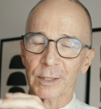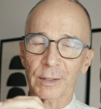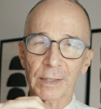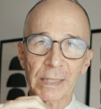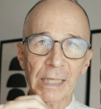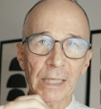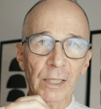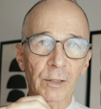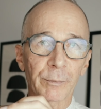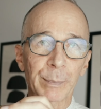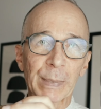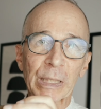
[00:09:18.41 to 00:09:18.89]
a
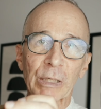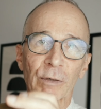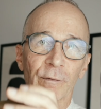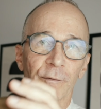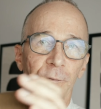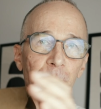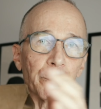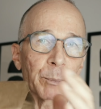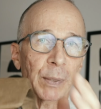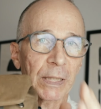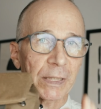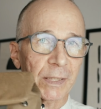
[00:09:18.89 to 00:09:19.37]
little bit
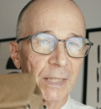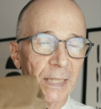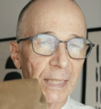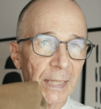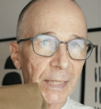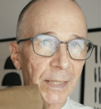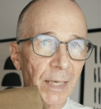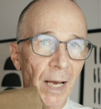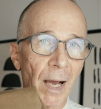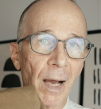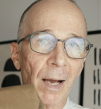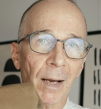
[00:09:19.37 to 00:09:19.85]
of
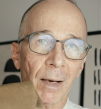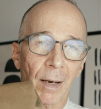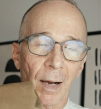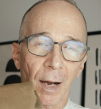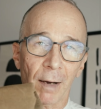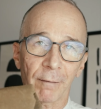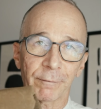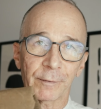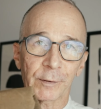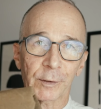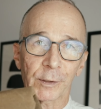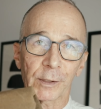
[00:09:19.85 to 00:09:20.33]
patina,
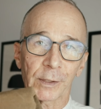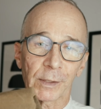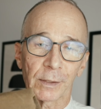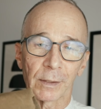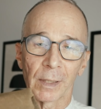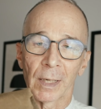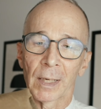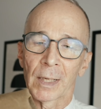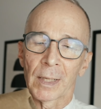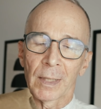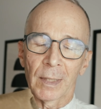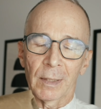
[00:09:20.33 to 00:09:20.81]
after